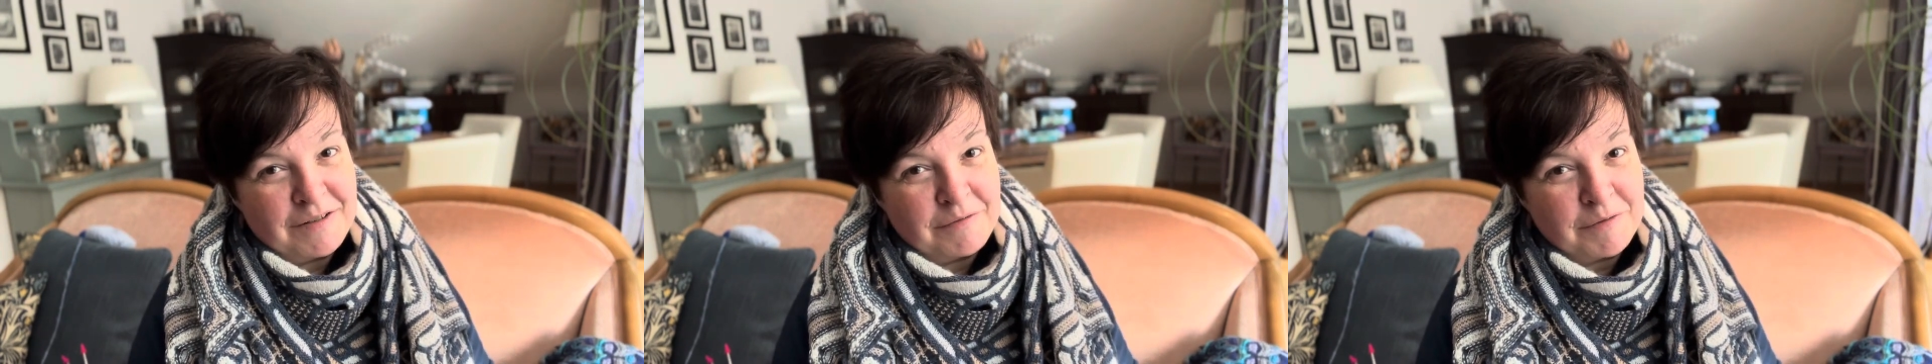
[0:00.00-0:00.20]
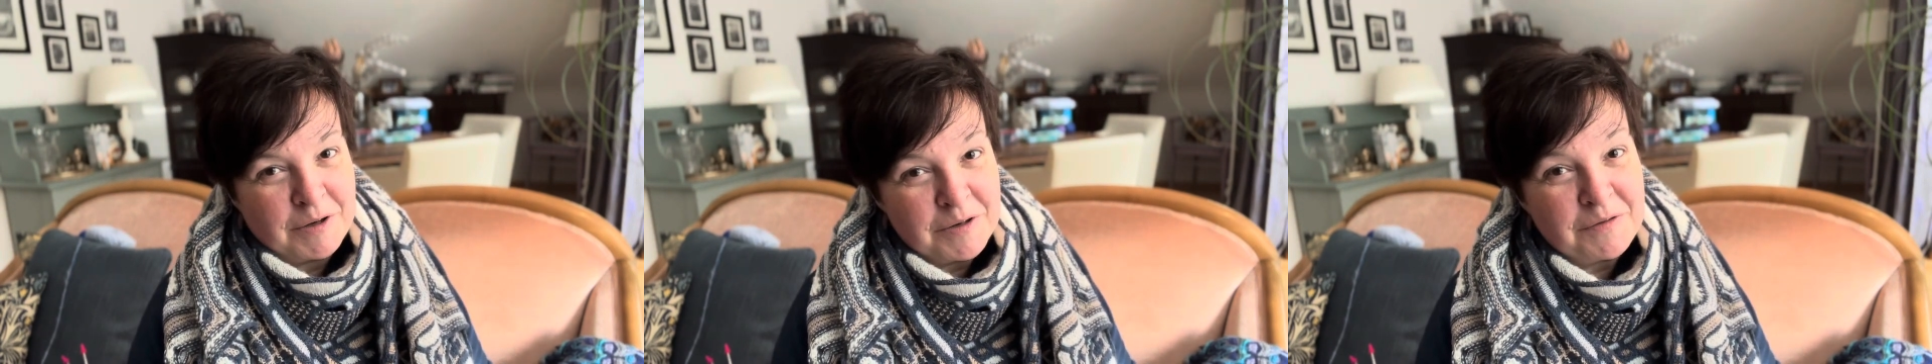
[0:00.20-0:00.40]

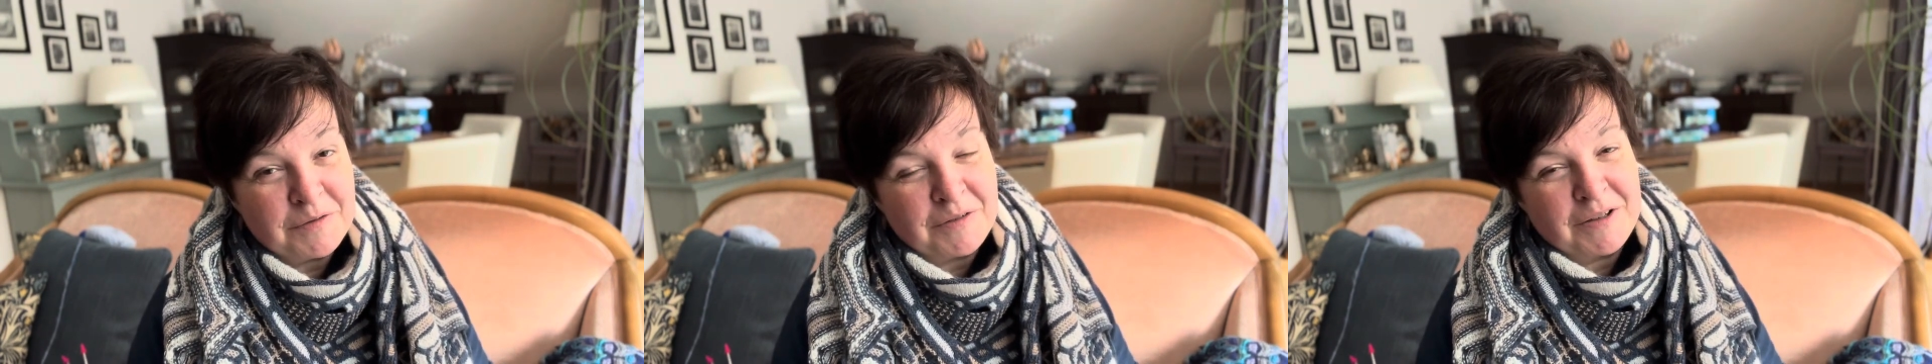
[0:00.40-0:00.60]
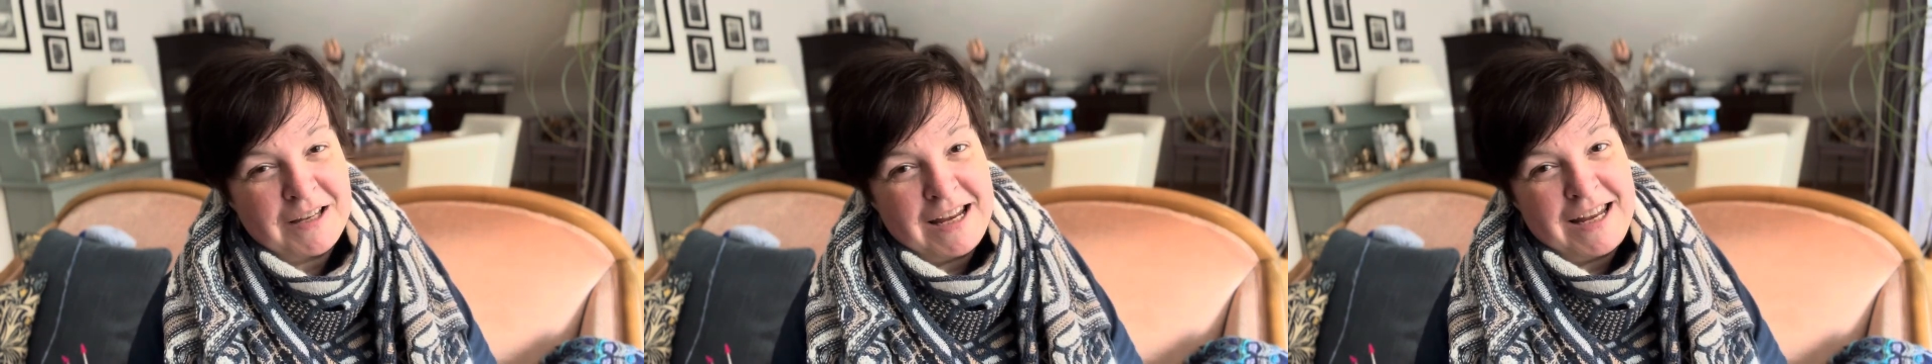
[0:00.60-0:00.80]

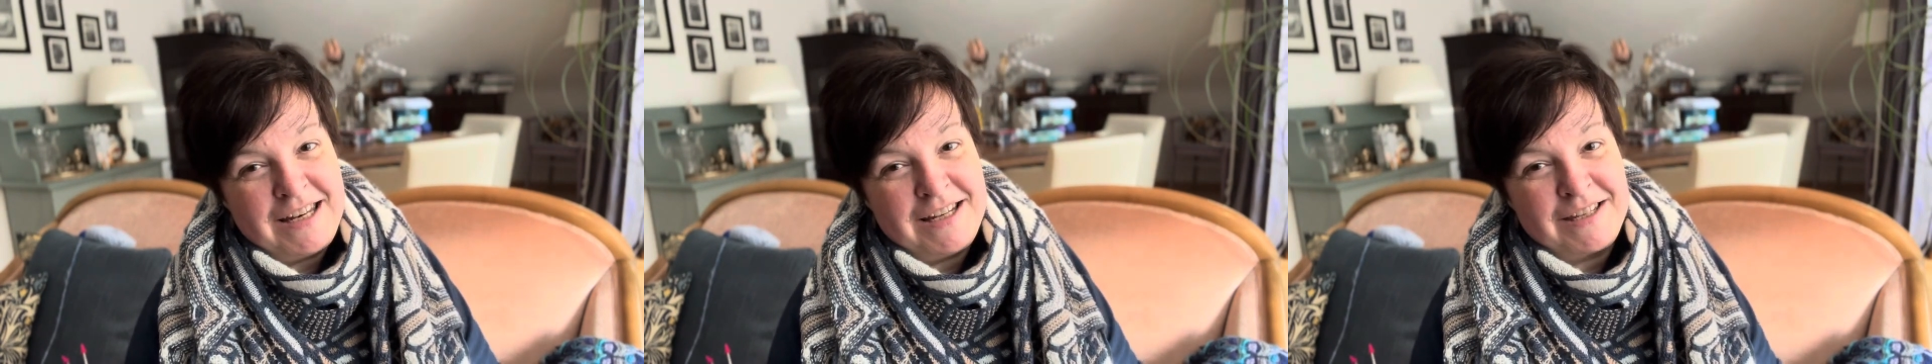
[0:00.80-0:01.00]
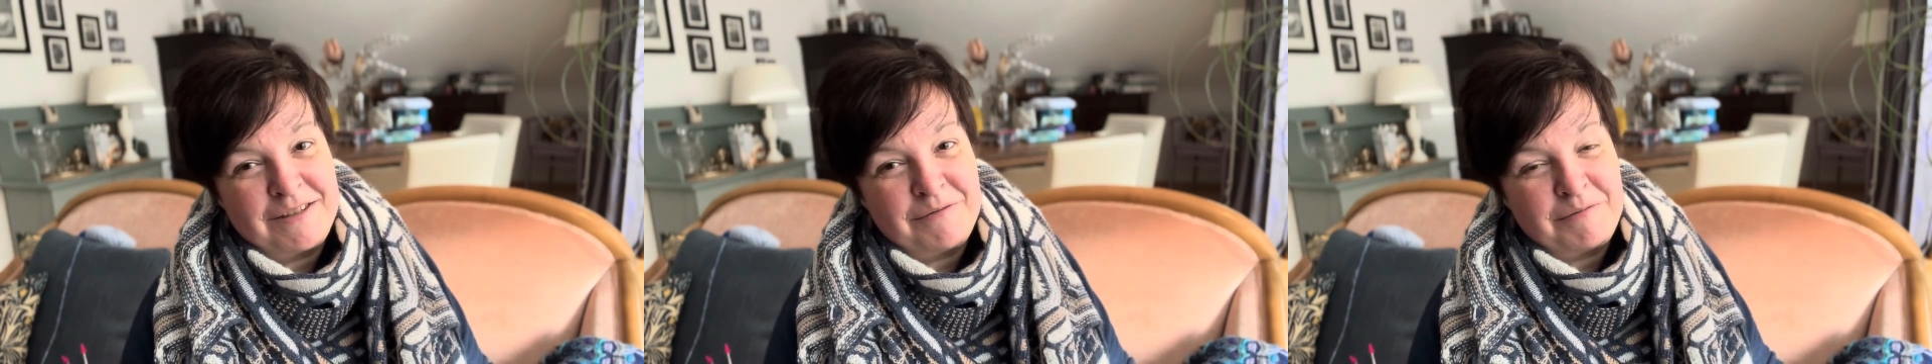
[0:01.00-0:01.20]
wonderful
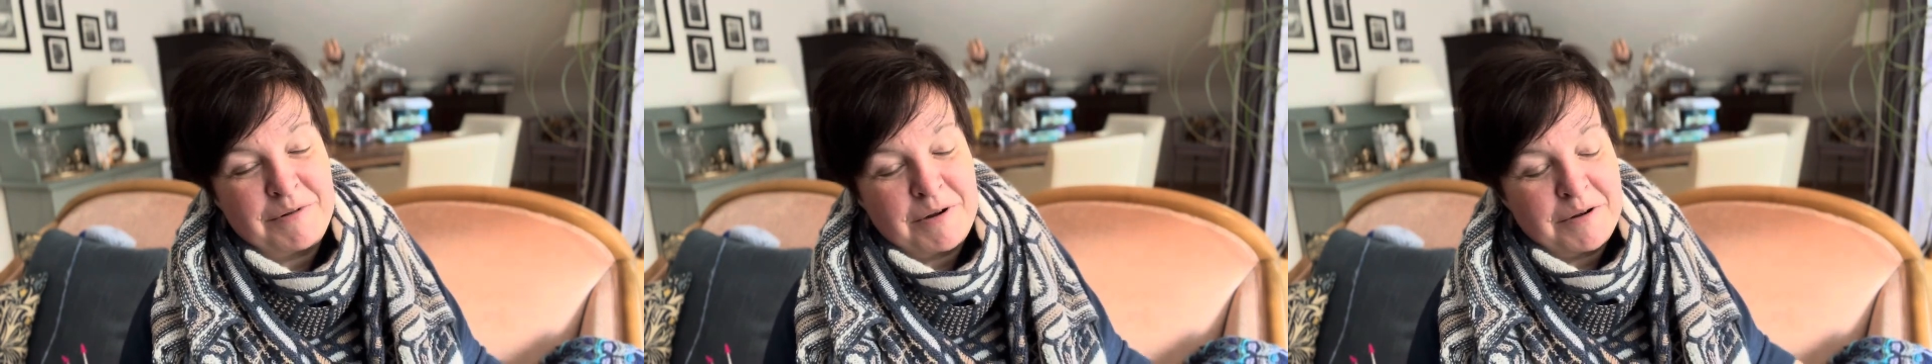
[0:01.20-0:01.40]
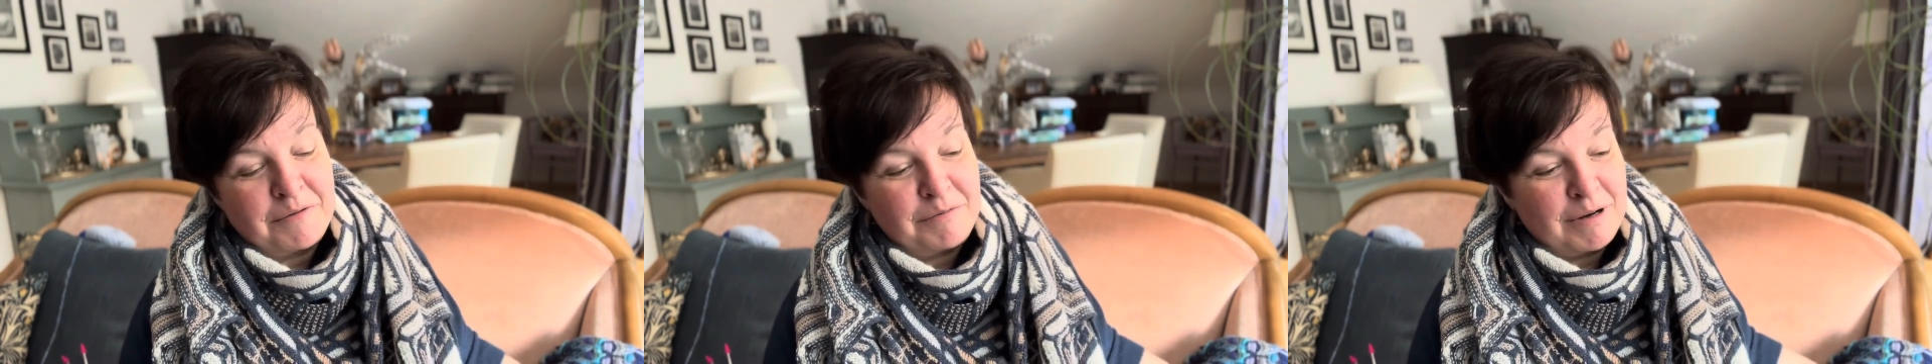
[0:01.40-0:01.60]
ladies
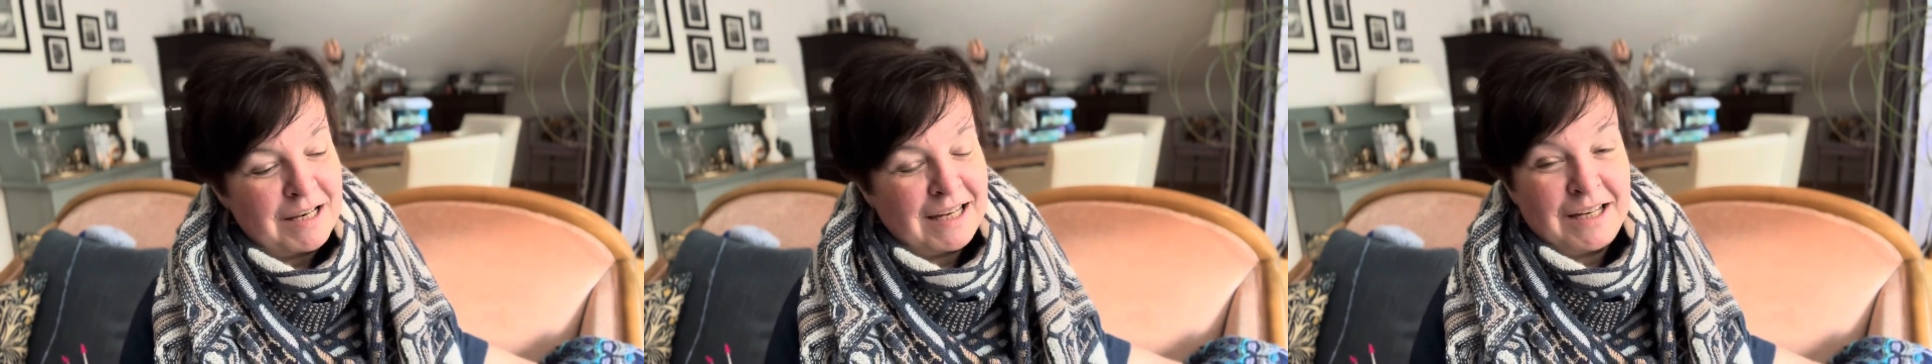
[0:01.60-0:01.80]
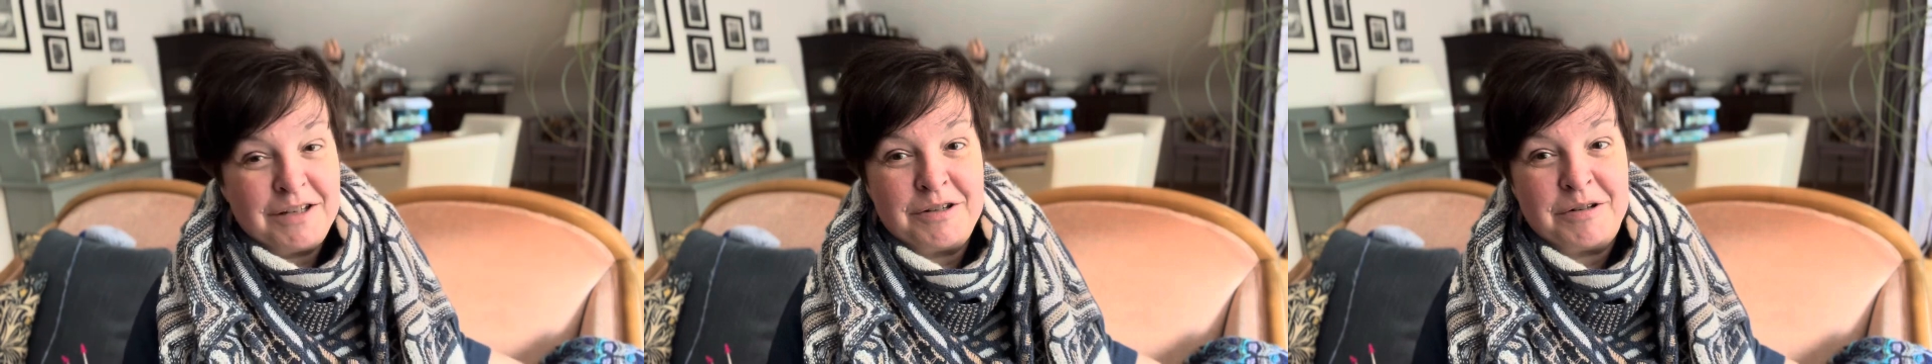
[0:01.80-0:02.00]
were
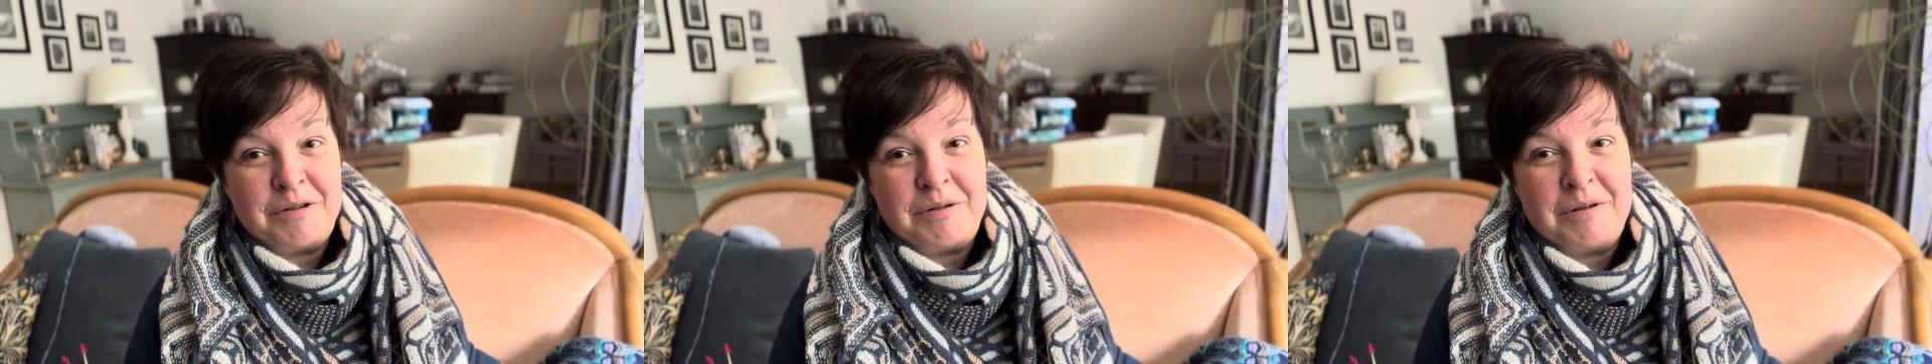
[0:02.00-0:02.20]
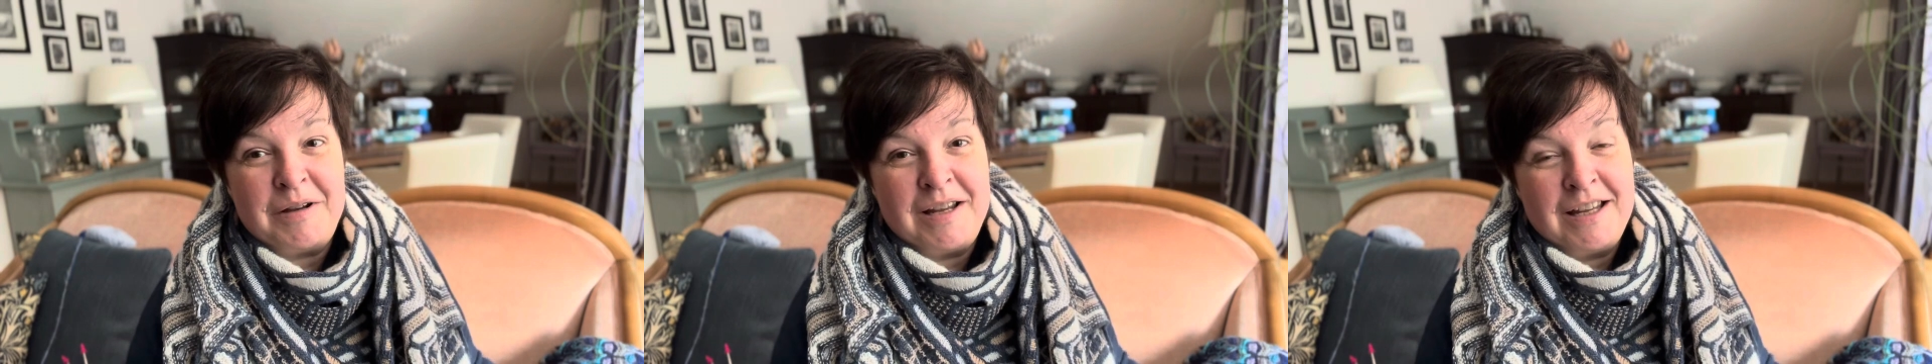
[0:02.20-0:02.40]
willing to